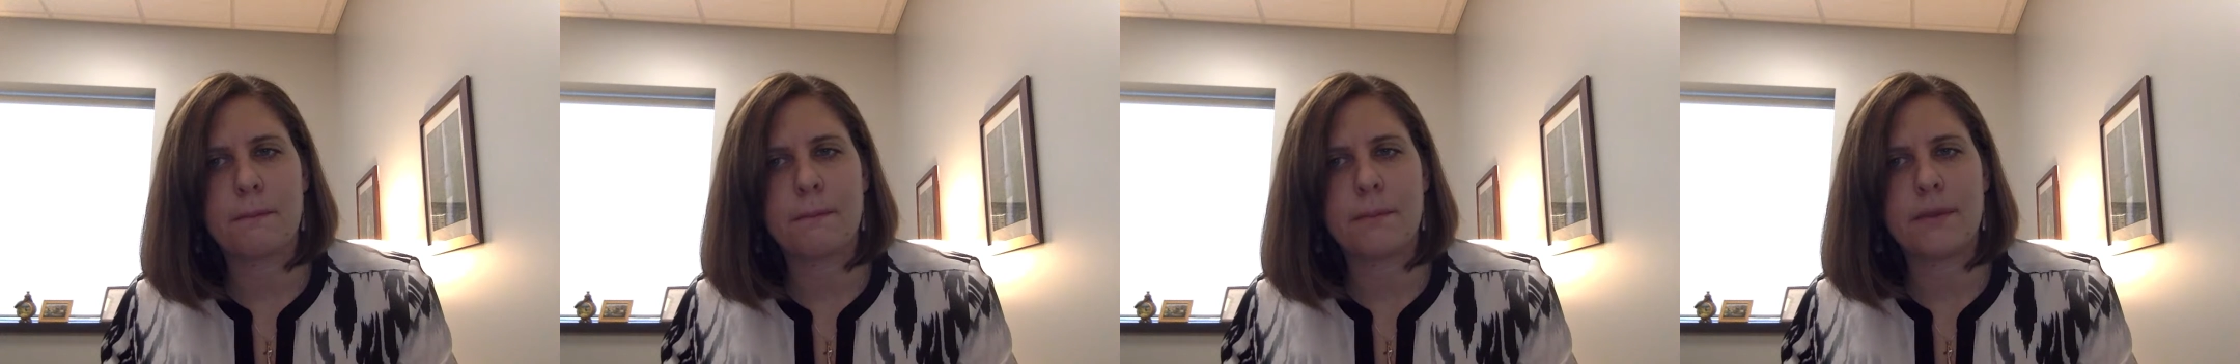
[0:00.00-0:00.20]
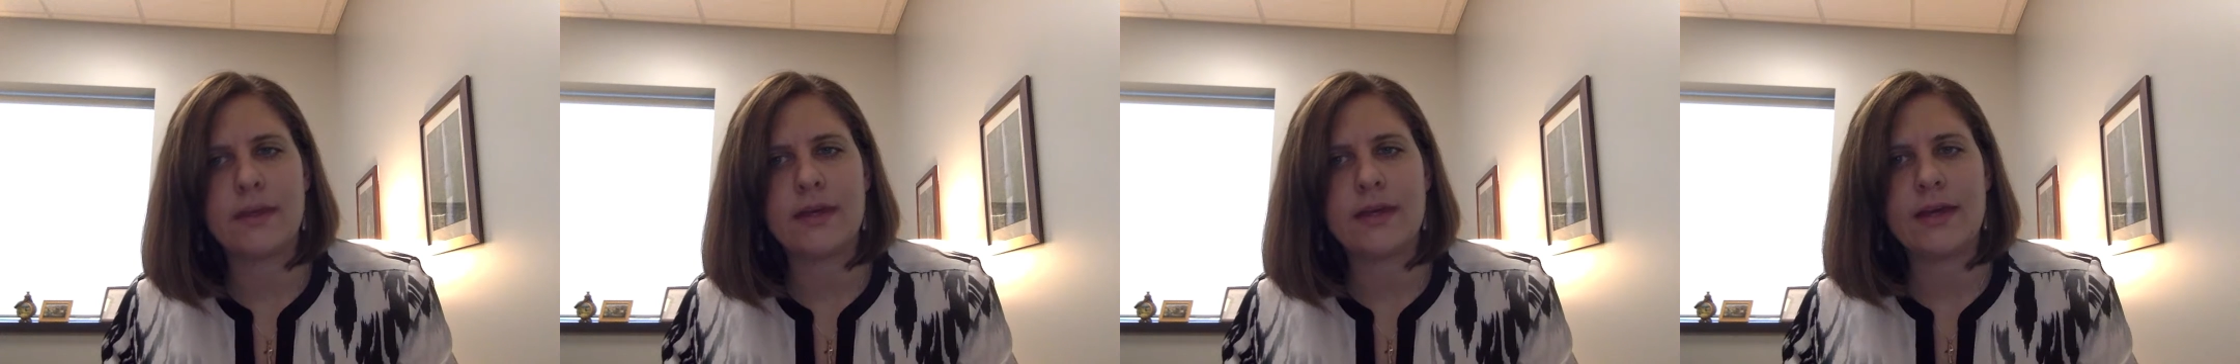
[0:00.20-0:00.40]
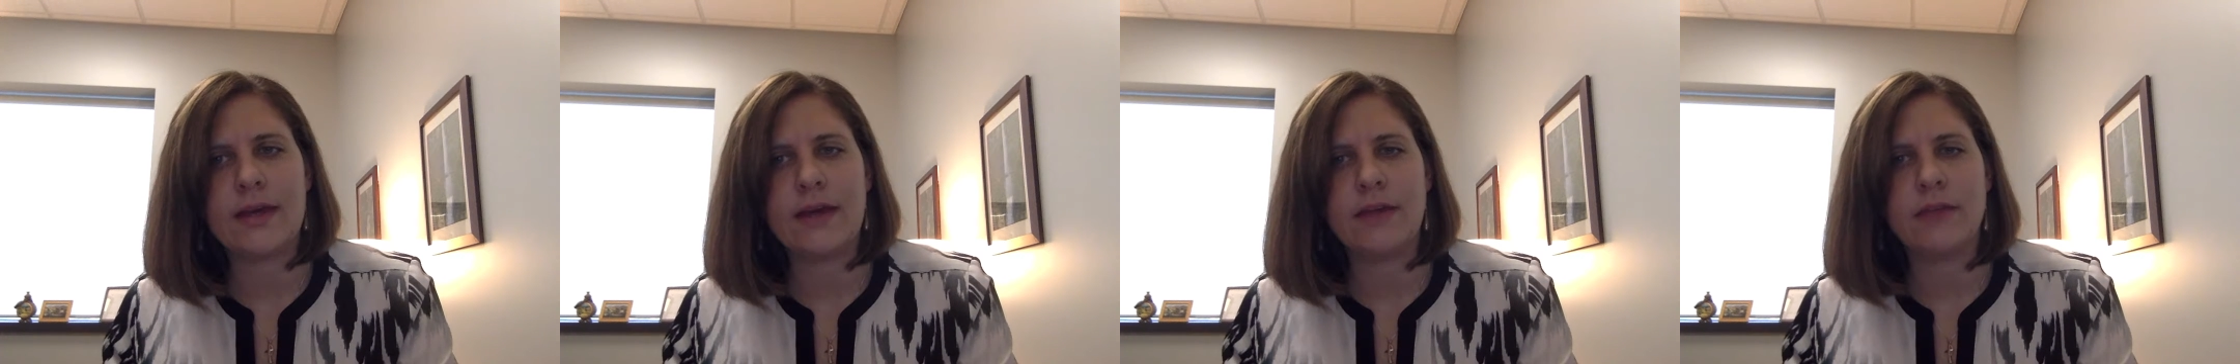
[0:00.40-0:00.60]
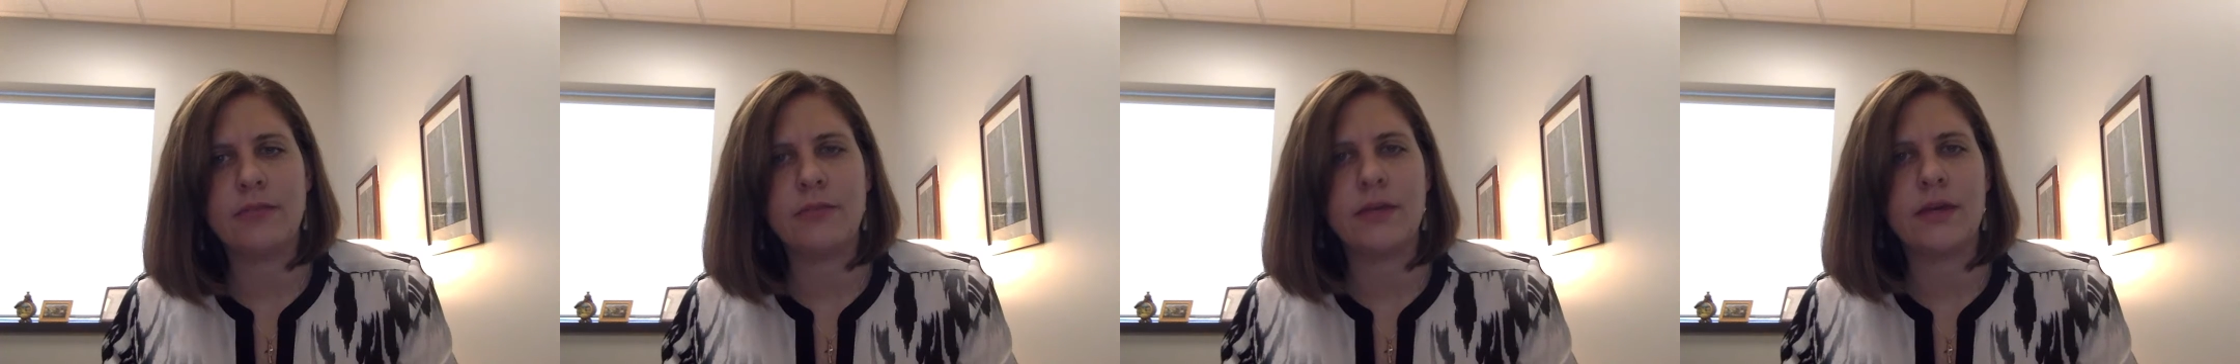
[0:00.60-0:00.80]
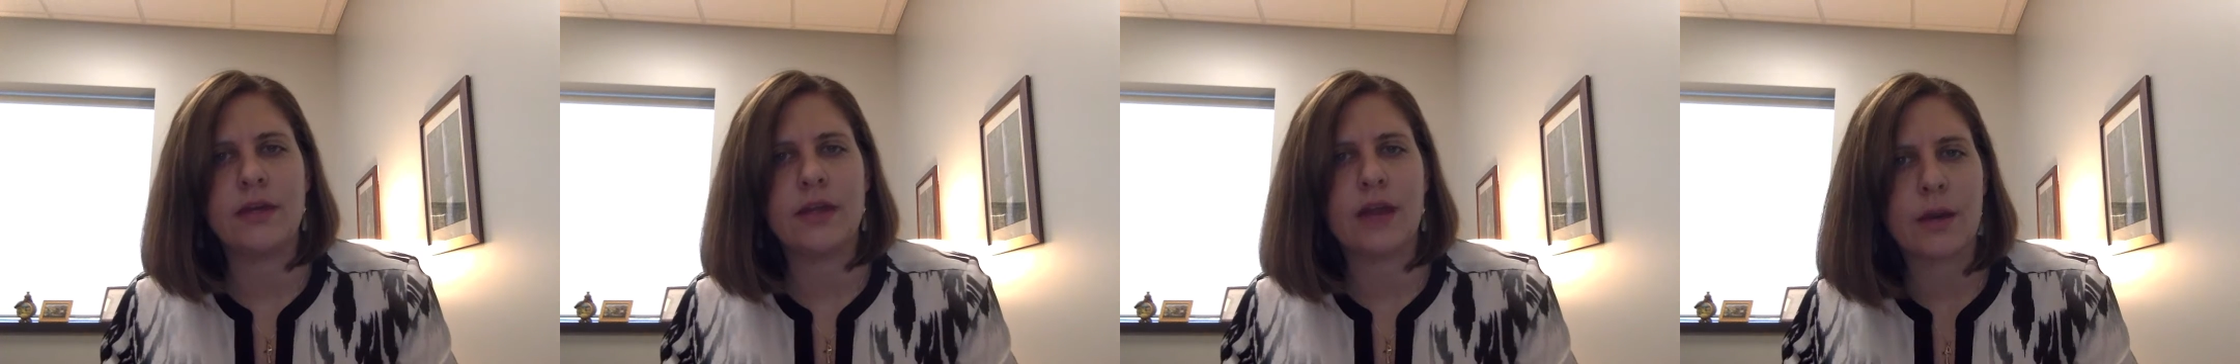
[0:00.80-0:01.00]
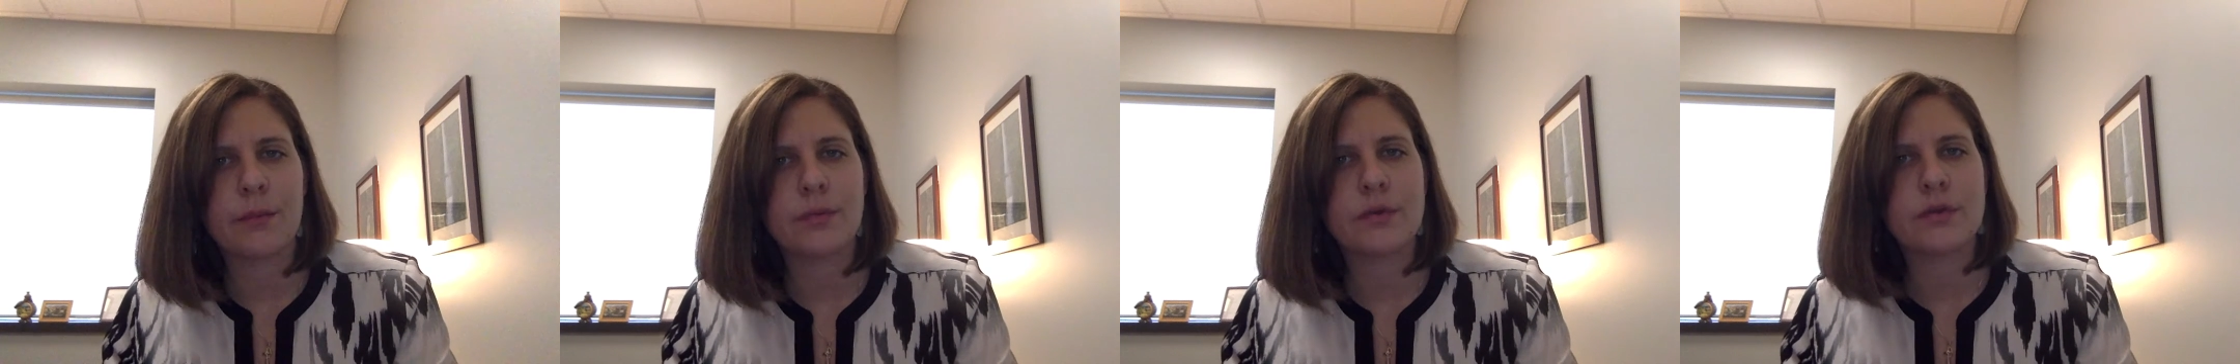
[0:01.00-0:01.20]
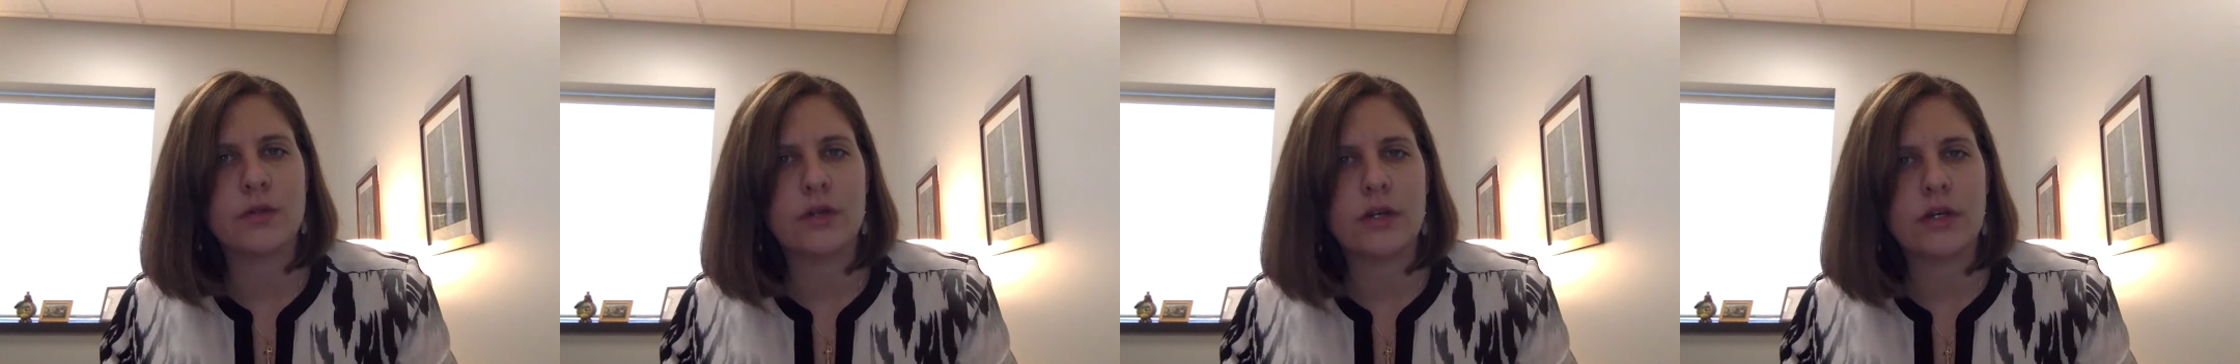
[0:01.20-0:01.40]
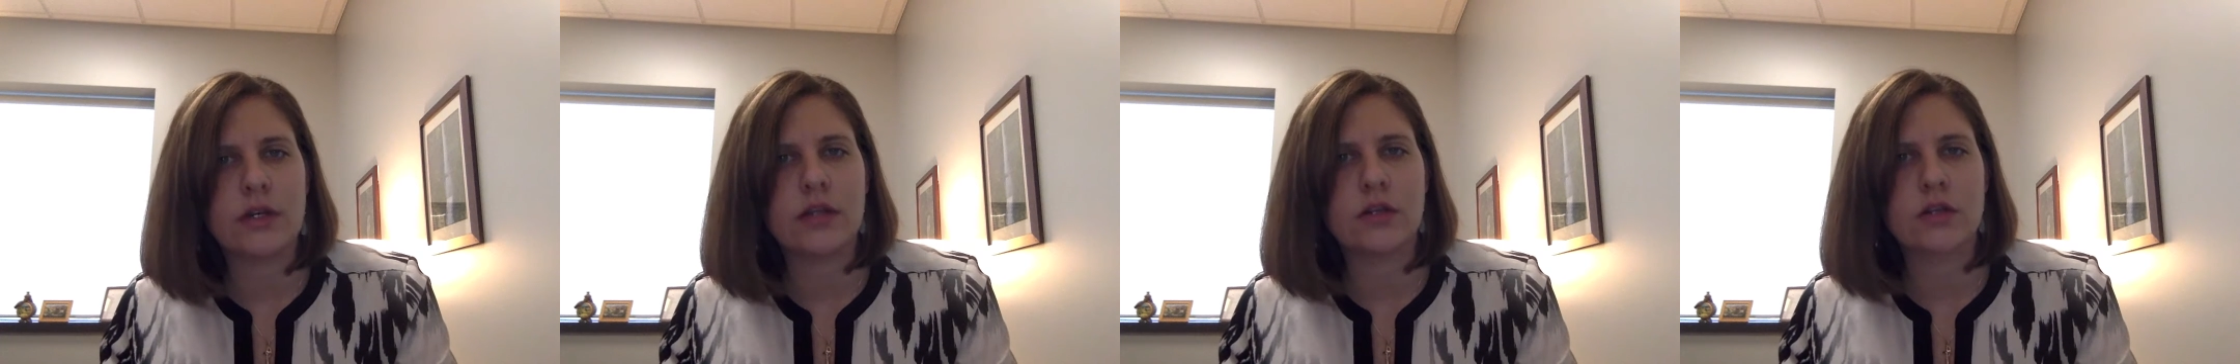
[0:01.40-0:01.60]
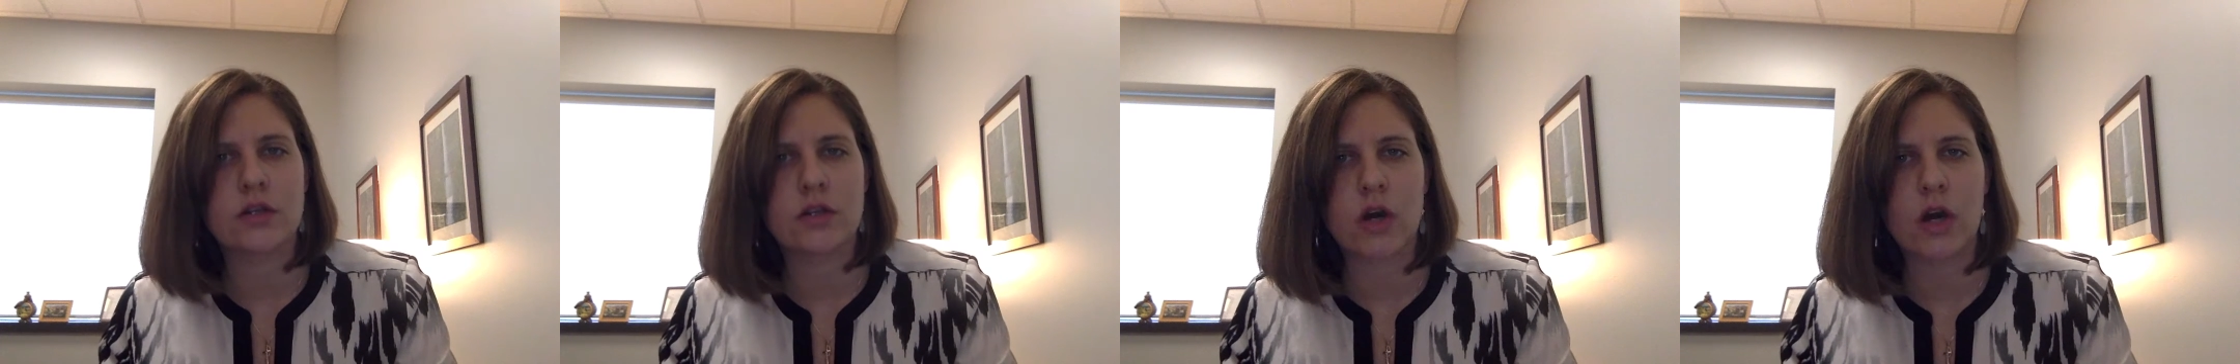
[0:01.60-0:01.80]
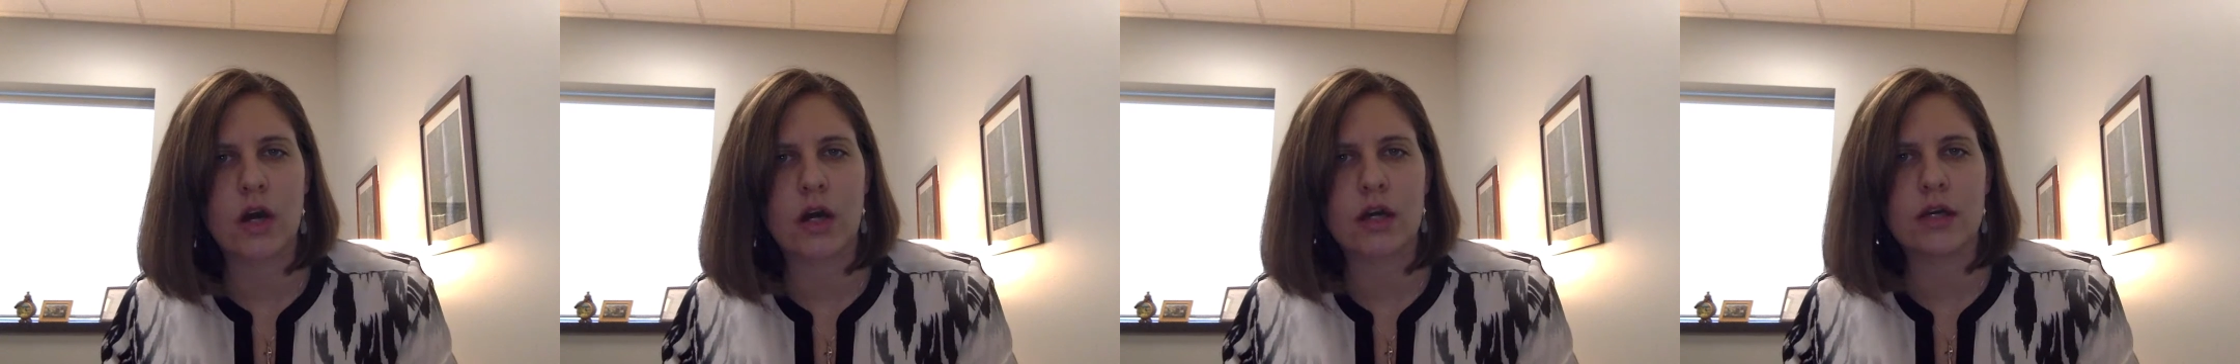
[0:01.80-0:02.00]
but gave me an opportunity to
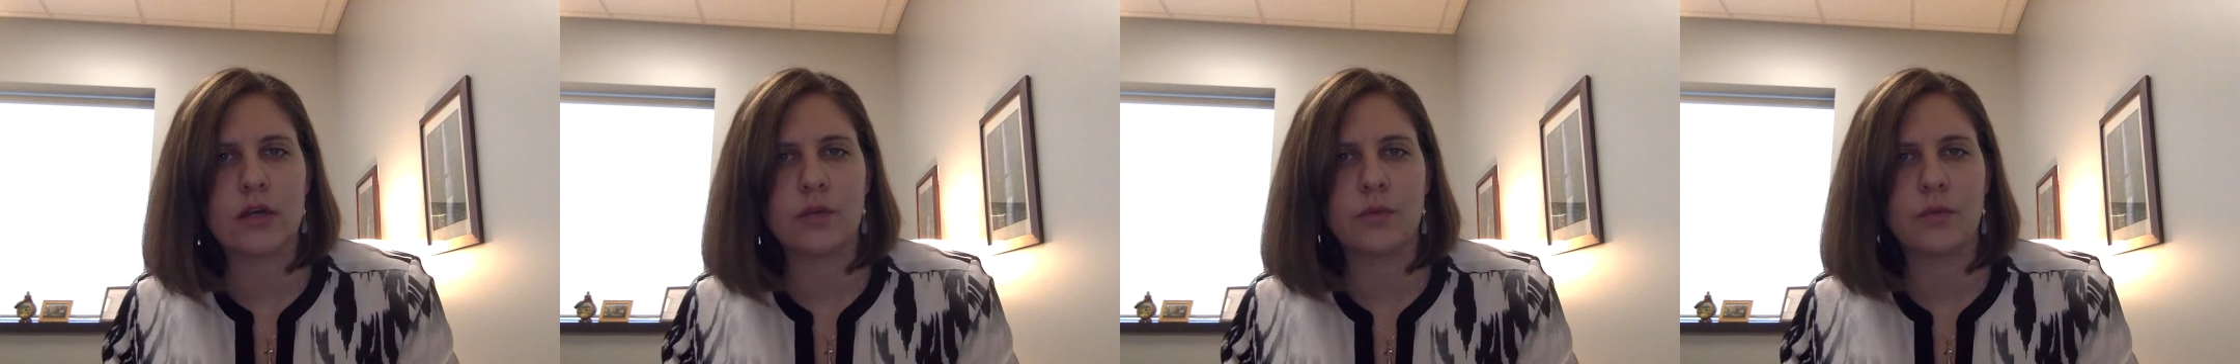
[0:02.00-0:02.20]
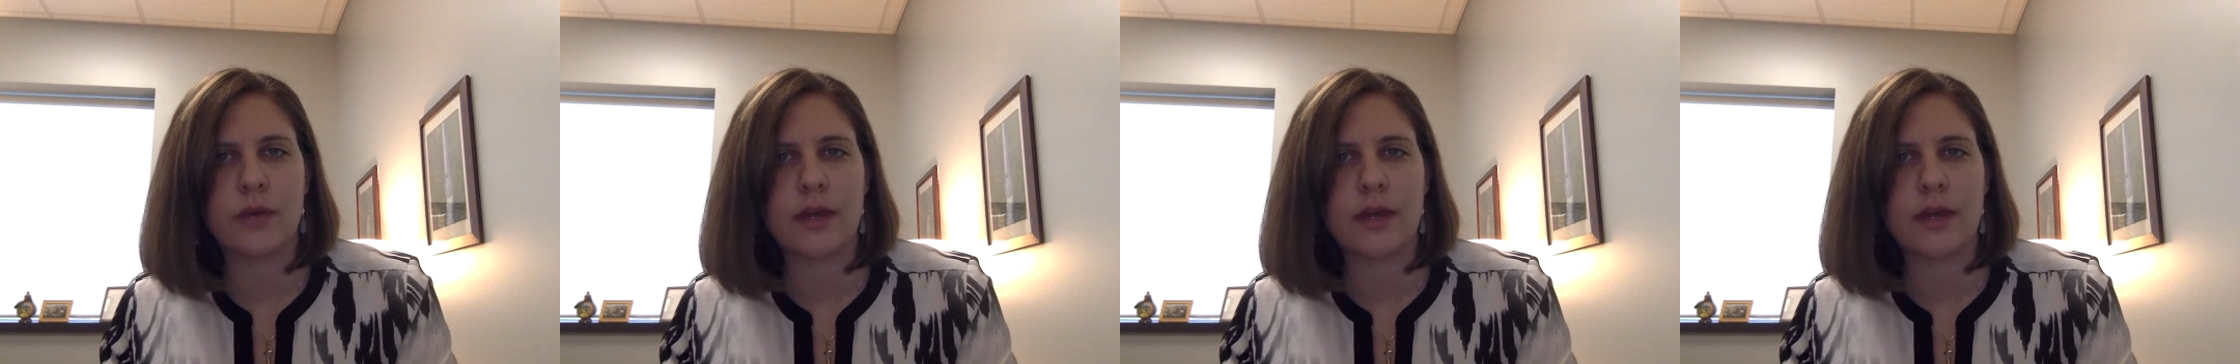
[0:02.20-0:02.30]
talk in